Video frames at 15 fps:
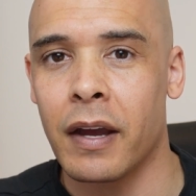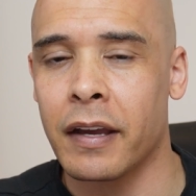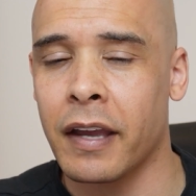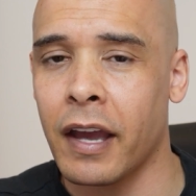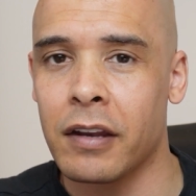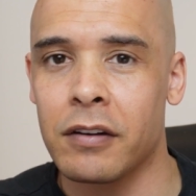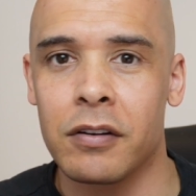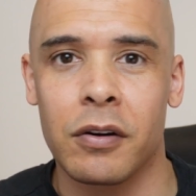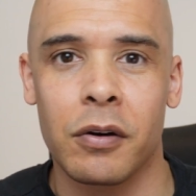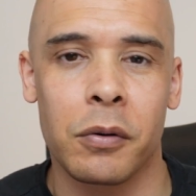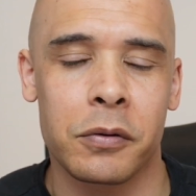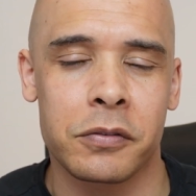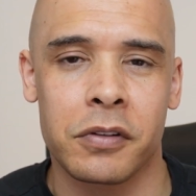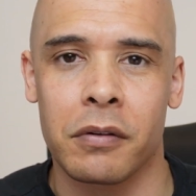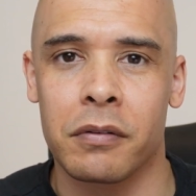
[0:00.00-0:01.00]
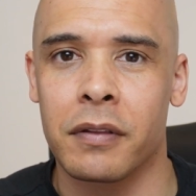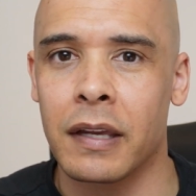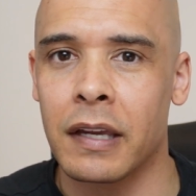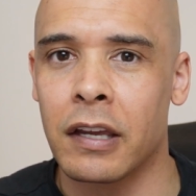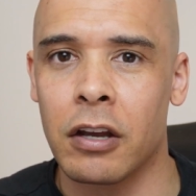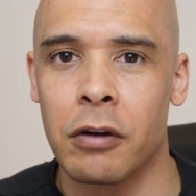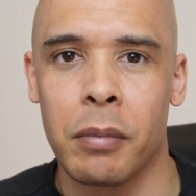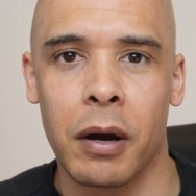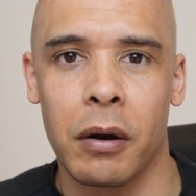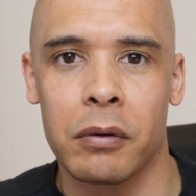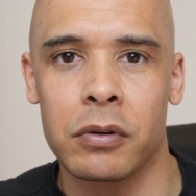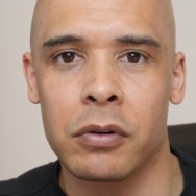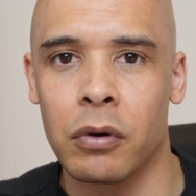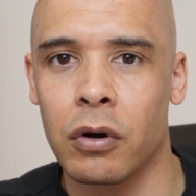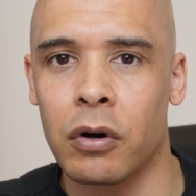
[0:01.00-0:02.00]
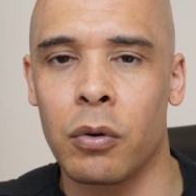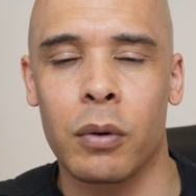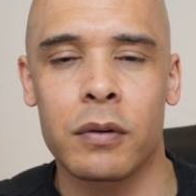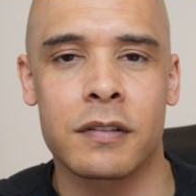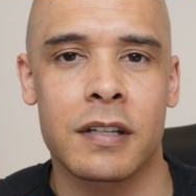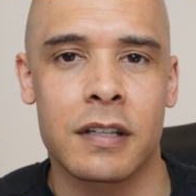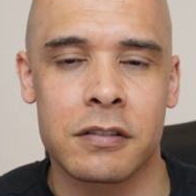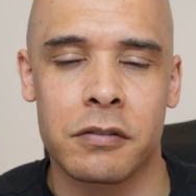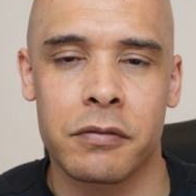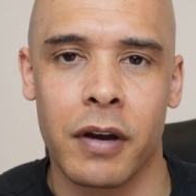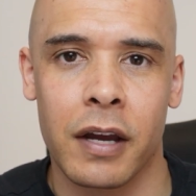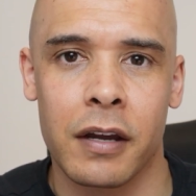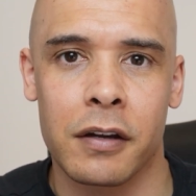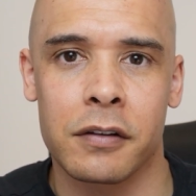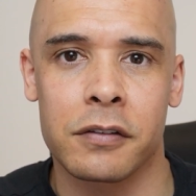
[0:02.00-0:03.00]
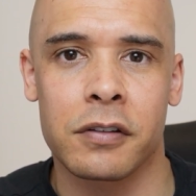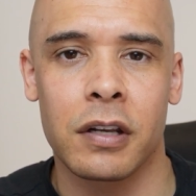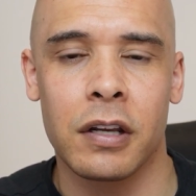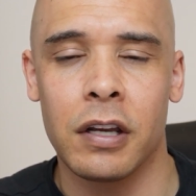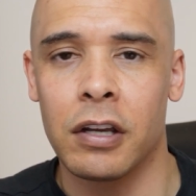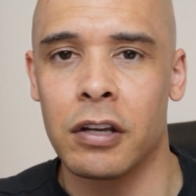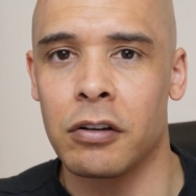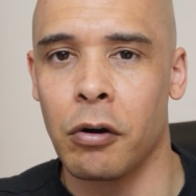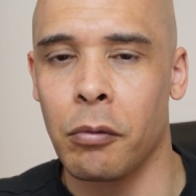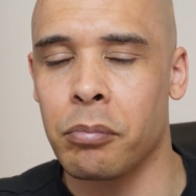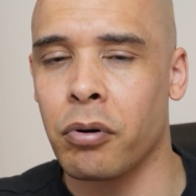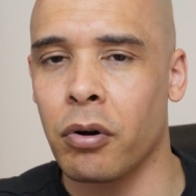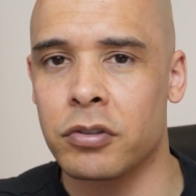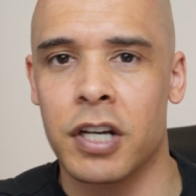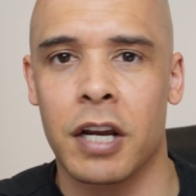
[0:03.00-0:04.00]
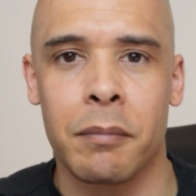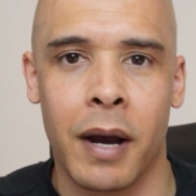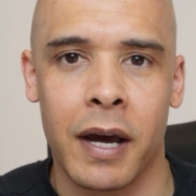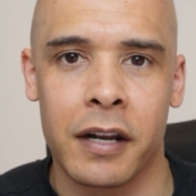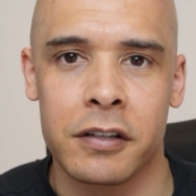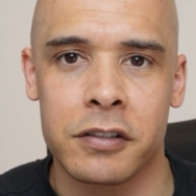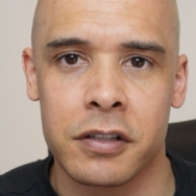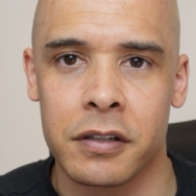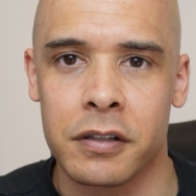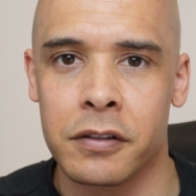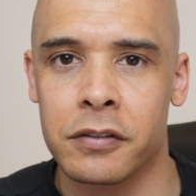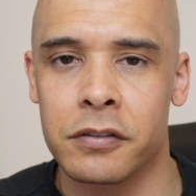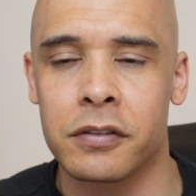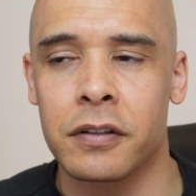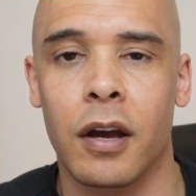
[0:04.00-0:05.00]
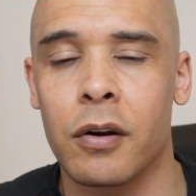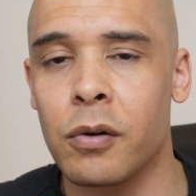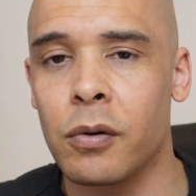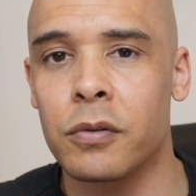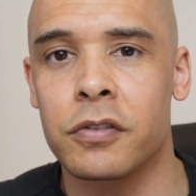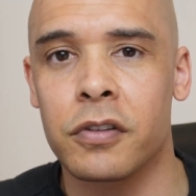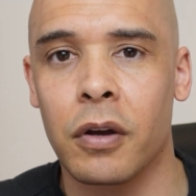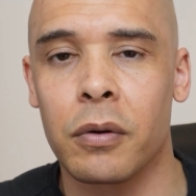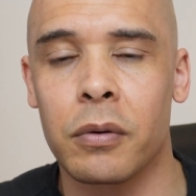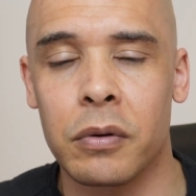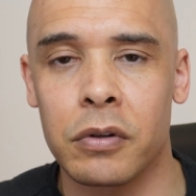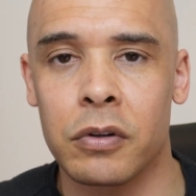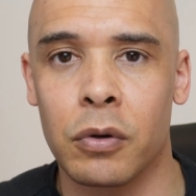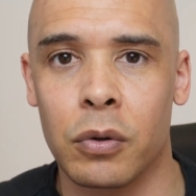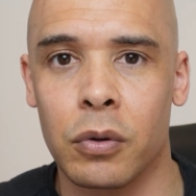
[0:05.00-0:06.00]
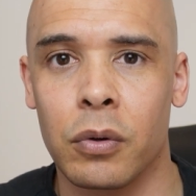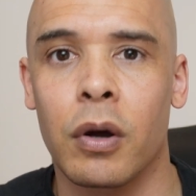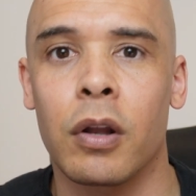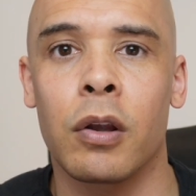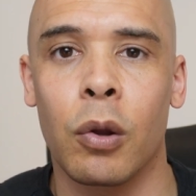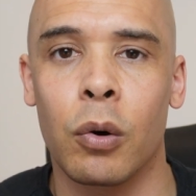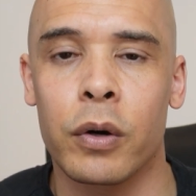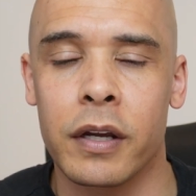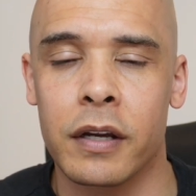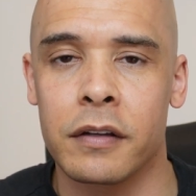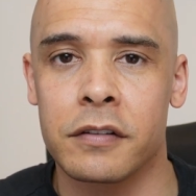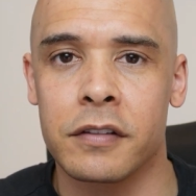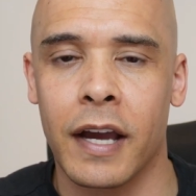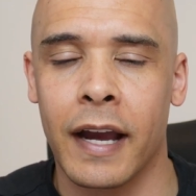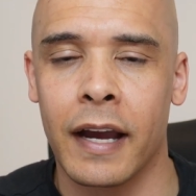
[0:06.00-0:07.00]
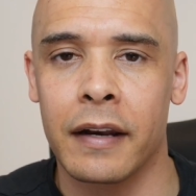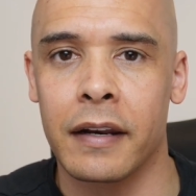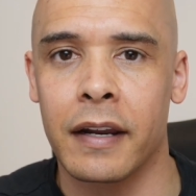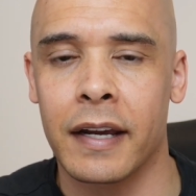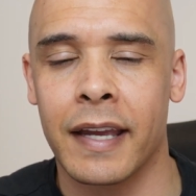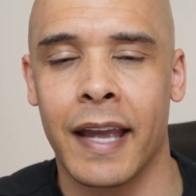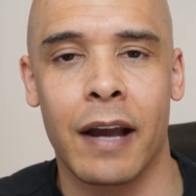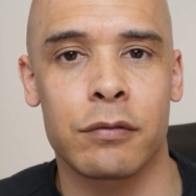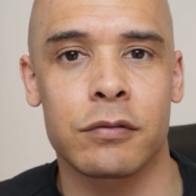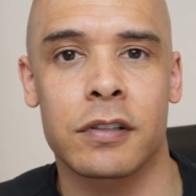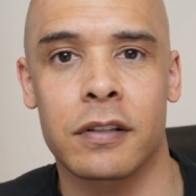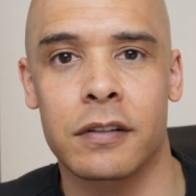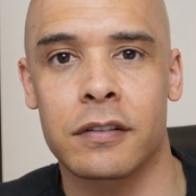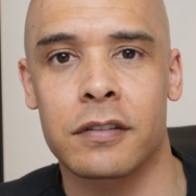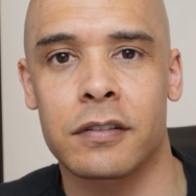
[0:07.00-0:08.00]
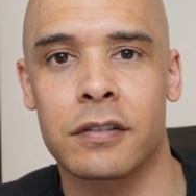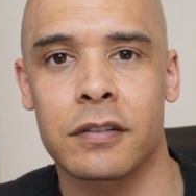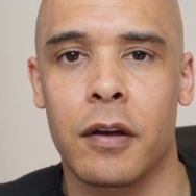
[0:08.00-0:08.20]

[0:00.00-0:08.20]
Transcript: Again, also thinking about your quantity surveyors, your project managers, and also your lawyers and accountants.